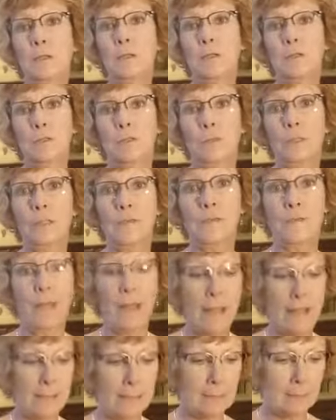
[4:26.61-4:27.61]
cooks really
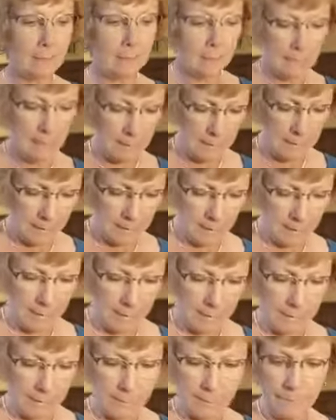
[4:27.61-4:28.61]
fast.
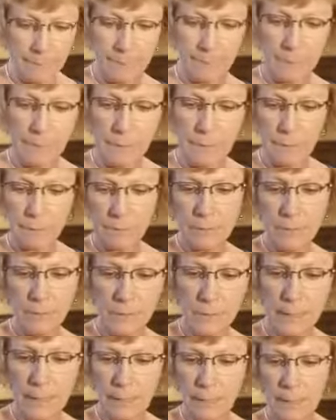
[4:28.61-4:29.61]
The
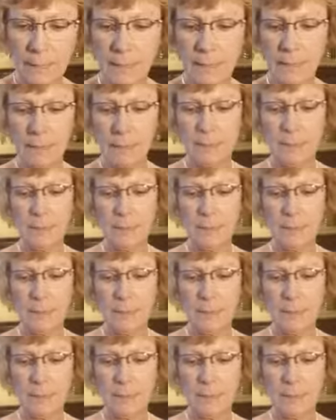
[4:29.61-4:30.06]
zucchini